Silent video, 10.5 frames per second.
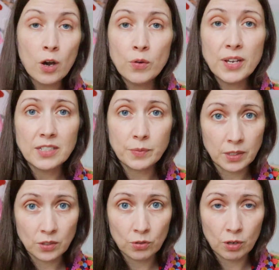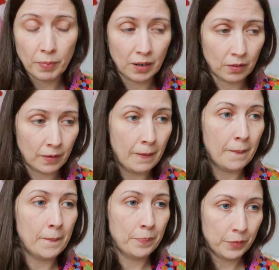Oh yes, we can talk about
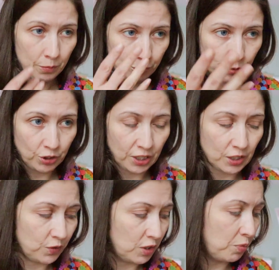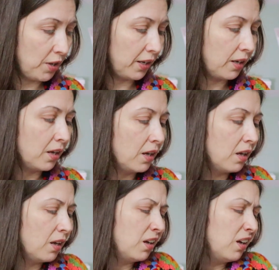projects for spring.
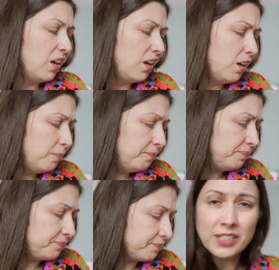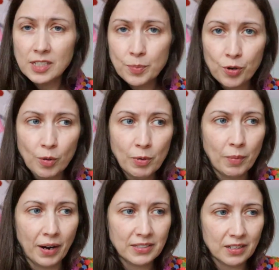This is the
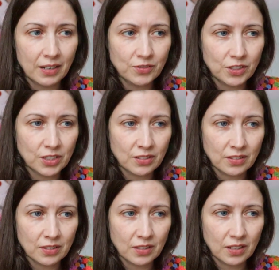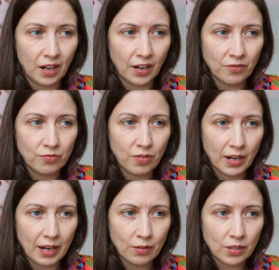problem. I've
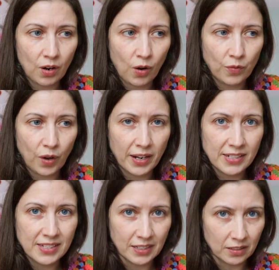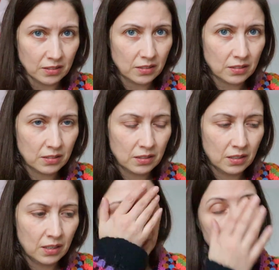run out of ideas.
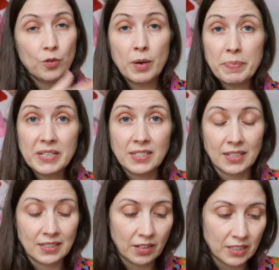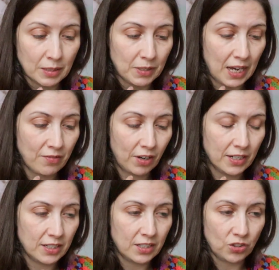For my business, I seem to have
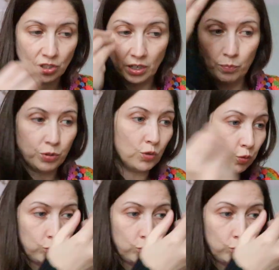ideas just like,